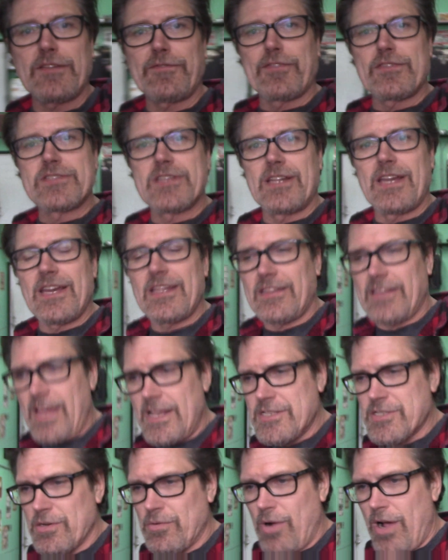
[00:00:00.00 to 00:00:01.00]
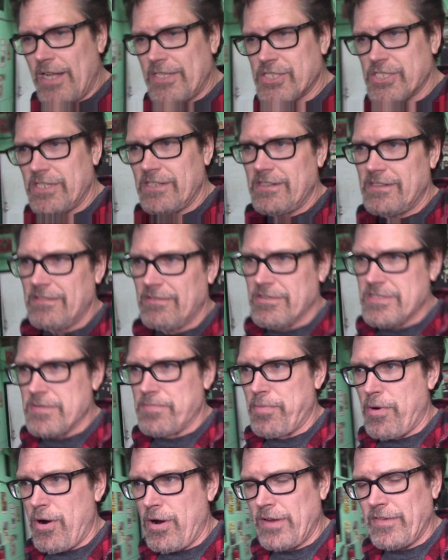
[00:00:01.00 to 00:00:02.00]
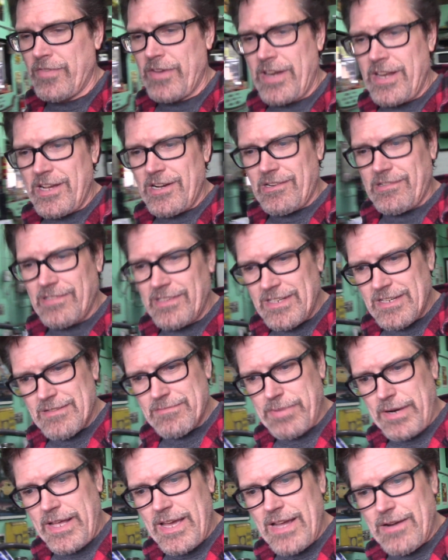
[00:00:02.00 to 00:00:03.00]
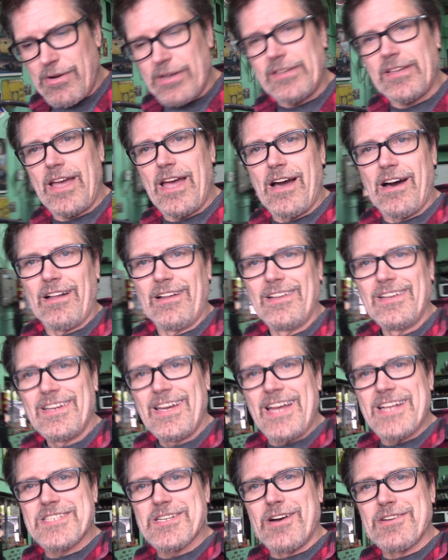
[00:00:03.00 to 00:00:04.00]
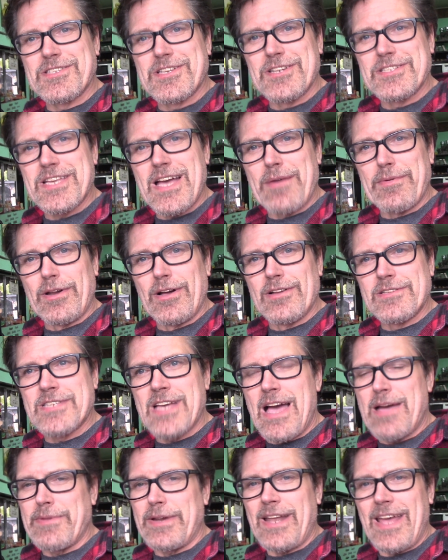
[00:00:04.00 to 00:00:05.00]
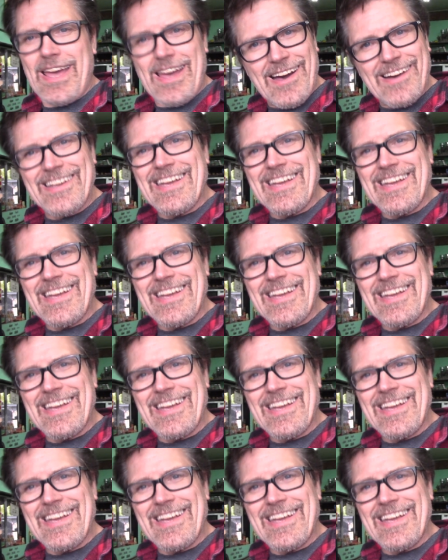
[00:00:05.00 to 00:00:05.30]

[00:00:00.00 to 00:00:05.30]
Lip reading: for today. Thanks for watching. It was a boring video, but hey, what the hell. Hey, it's always good time and old time, and hell